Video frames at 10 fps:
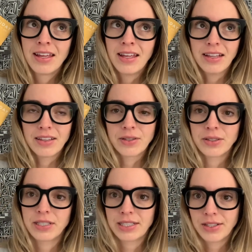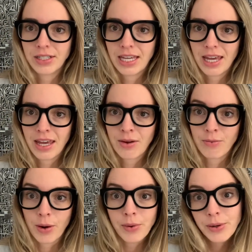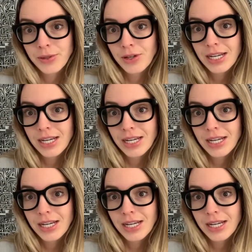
little Lizard King Roanoke dress